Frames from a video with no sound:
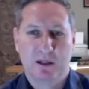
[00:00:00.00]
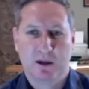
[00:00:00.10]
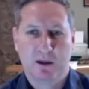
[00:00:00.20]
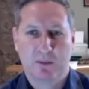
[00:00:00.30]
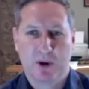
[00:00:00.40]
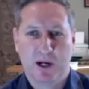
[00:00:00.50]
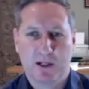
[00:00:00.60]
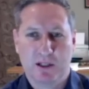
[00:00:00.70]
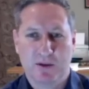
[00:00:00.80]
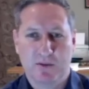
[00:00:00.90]
The
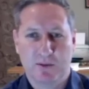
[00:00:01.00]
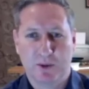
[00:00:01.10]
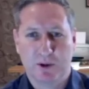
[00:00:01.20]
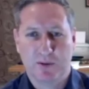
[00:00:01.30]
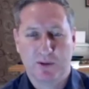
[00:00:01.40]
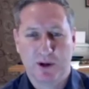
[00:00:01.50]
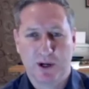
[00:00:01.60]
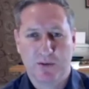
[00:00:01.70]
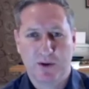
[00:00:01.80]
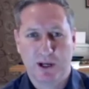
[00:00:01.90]
prices were very,
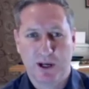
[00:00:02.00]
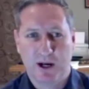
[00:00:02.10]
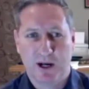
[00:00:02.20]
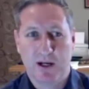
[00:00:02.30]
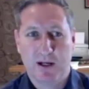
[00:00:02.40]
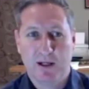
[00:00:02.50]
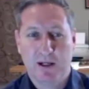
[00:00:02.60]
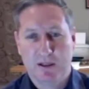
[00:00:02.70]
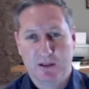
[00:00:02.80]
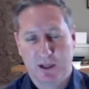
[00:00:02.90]
very high.
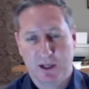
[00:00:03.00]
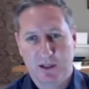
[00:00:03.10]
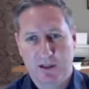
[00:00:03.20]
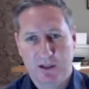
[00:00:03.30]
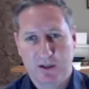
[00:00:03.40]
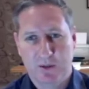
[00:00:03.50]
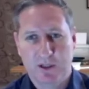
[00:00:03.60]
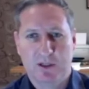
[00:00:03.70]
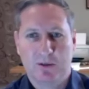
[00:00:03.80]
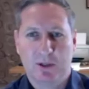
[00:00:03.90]
So there is this
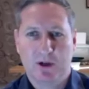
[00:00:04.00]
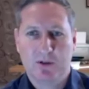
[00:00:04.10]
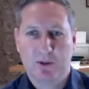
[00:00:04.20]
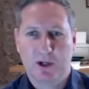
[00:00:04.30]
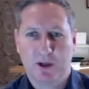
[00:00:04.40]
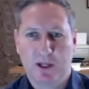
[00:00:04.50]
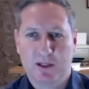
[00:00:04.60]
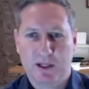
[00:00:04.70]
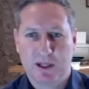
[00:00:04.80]
risk because we know that South